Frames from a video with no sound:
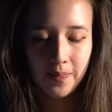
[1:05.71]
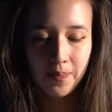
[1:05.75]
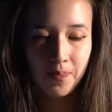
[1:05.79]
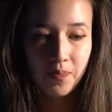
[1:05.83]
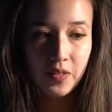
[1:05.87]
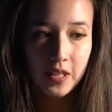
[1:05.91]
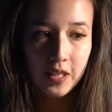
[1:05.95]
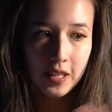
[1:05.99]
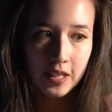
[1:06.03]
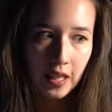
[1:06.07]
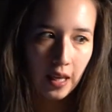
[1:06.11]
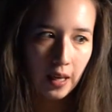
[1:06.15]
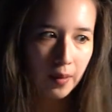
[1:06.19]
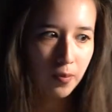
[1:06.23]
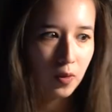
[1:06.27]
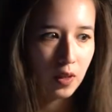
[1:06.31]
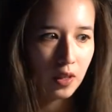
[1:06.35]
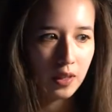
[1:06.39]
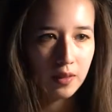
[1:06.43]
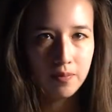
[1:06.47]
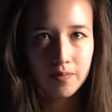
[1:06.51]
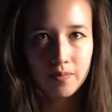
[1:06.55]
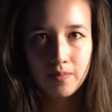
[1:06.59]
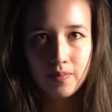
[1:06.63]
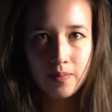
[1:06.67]
the same
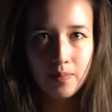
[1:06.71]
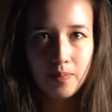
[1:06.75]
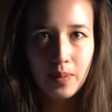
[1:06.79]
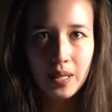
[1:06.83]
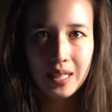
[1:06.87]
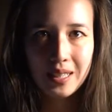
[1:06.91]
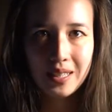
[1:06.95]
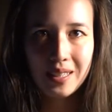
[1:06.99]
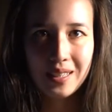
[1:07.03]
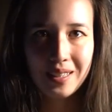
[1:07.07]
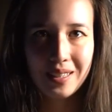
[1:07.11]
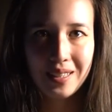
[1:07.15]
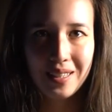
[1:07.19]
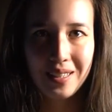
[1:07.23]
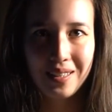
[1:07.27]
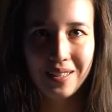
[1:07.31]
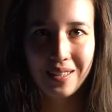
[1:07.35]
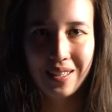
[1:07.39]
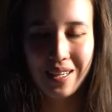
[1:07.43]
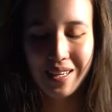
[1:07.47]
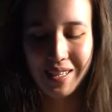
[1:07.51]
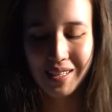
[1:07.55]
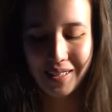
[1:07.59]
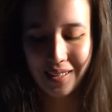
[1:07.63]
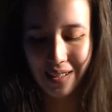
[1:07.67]
one basically
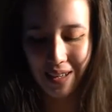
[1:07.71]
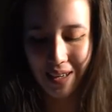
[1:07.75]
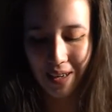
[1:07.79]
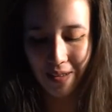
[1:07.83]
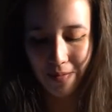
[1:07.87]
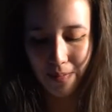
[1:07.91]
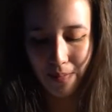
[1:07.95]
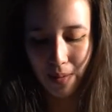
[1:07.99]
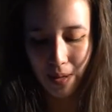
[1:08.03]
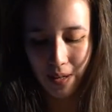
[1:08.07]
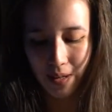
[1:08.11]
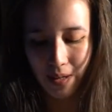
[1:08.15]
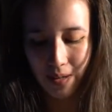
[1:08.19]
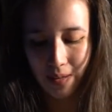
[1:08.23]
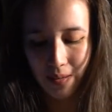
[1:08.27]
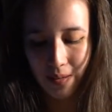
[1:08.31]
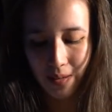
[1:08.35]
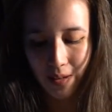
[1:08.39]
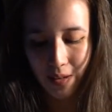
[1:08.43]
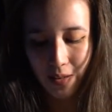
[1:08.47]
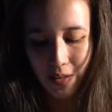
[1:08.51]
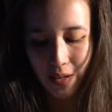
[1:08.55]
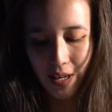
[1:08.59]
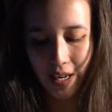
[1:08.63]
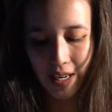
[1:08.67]
as I've been
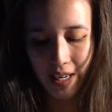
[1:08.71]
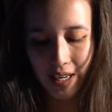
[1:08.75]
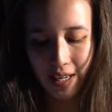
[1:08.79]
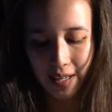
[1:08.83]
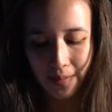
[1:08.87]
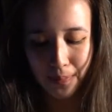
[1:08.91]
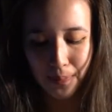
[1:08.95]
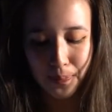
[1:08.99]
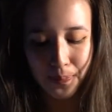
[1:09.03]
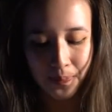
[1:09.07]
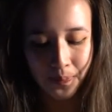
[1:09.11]
creating.